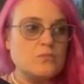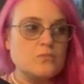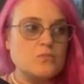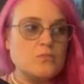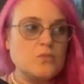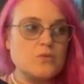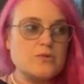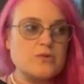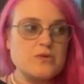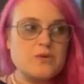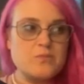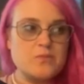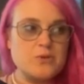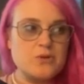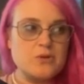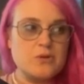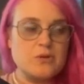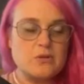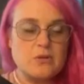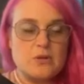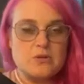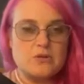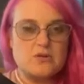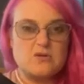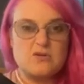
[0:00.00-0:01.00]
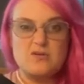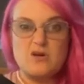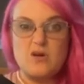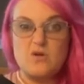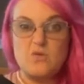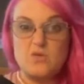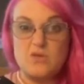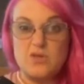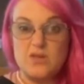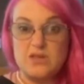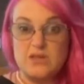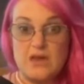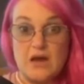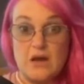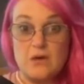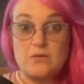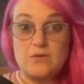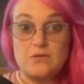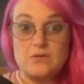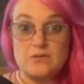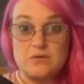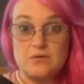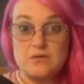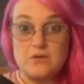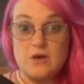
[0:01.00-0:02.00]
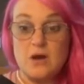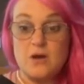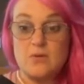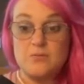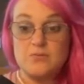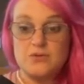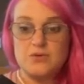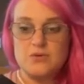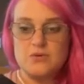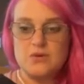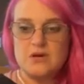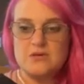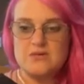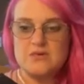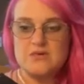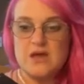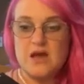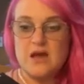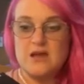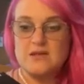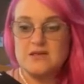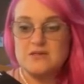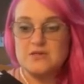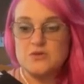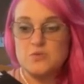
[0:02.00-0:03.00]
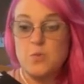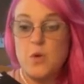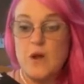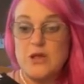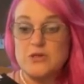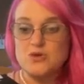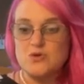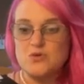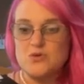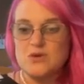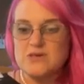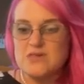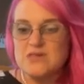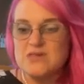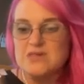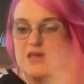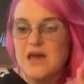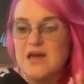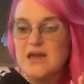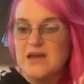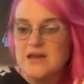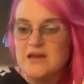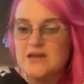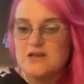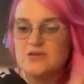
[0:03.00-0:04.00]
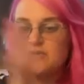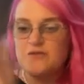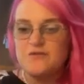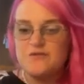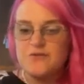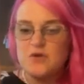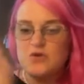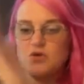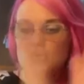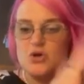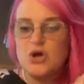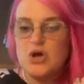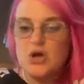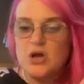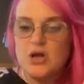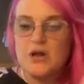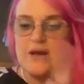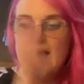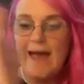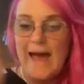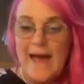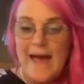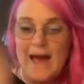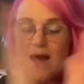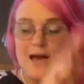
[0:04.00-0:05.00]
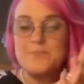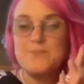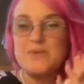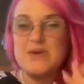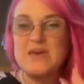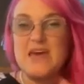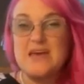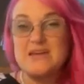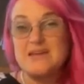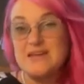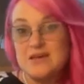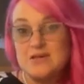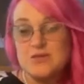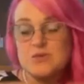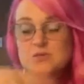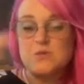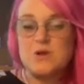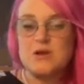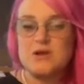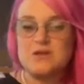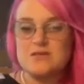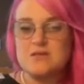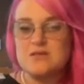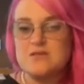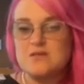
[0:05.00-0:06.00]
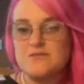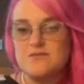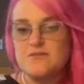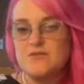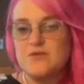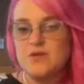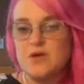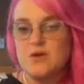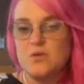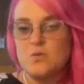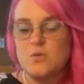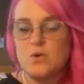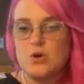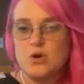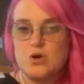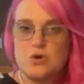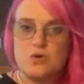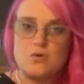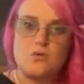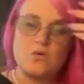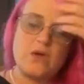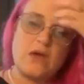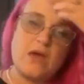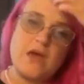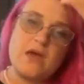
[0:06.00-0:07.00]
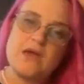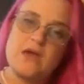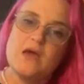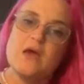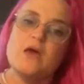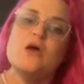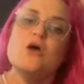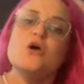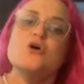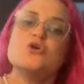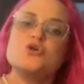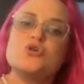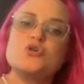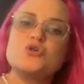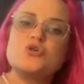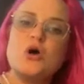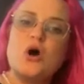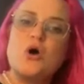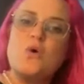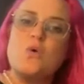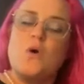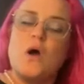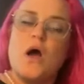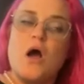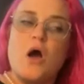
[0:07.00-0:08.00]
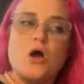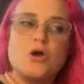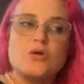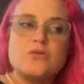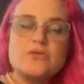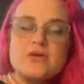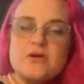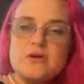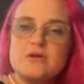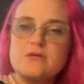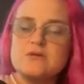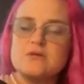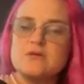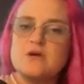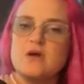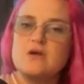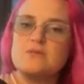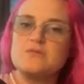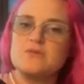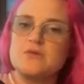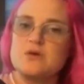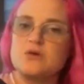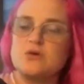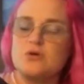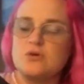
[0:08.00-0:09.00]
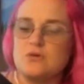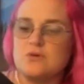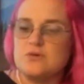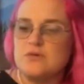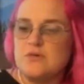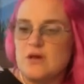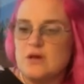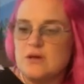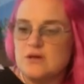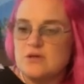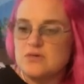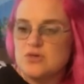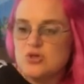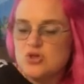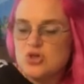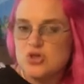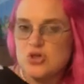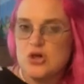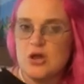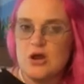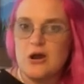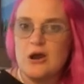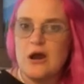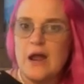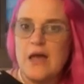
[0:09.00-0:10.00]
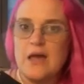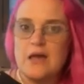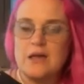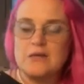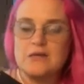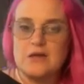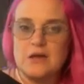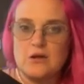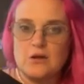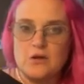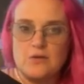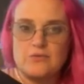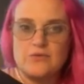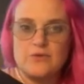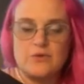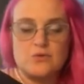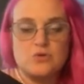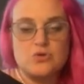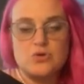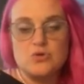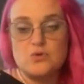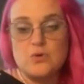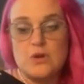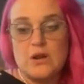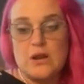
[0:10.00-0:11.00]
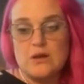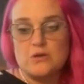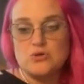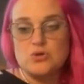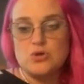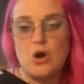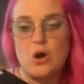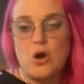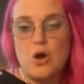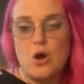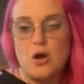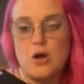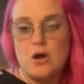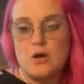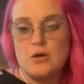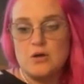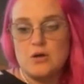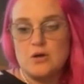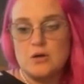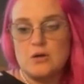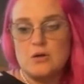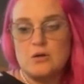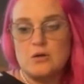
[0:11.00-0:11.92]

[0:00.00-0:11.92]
You're typically, like, you're not really down in the dump. You're not sad. It's when you're excited, you feel good, happy, and guess what? It doesn't feel like work, okay? So think of the times that you're excited to share and get on there and do it and talk,